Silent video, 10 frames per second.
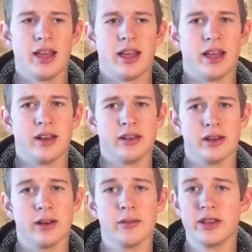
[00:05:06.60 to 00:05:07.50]
And
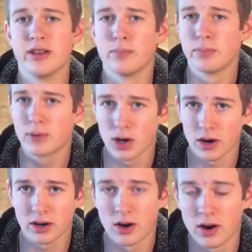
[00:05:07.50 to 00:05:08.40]
the
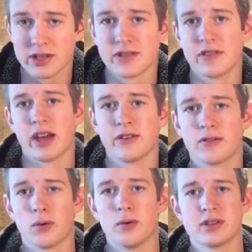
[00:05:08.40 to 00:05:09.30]
cons of that,
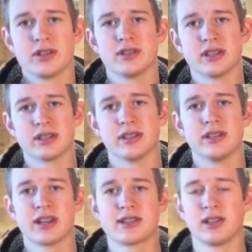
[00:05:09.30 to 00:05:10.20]
of course, is that
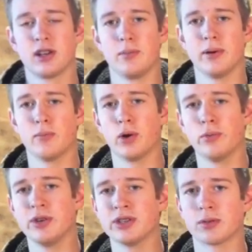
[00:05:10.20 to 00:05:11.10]
it takes a little bit more
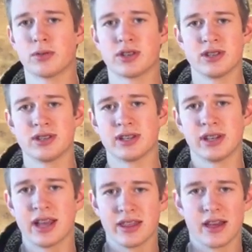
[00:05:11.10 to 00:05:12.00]
resources to
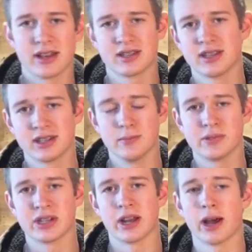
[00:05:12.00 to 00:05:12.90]
get that system
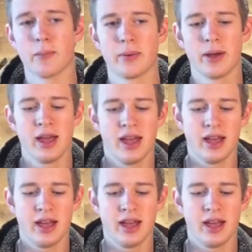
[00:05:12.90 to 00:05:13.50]
set up,